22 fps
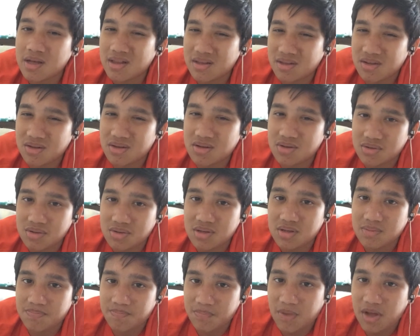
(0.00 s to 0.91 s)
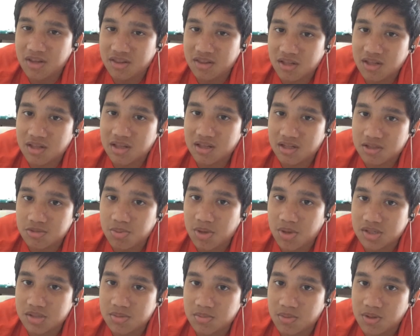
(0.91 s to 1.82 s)
I think it's
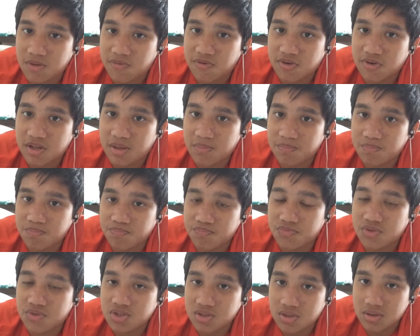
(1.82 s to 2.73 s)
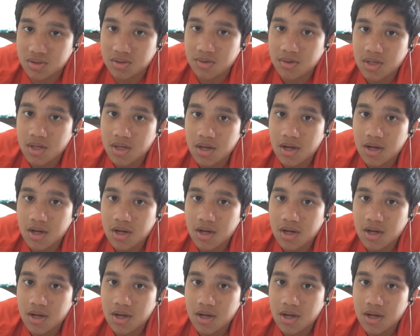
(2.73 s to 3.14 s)
possible for them to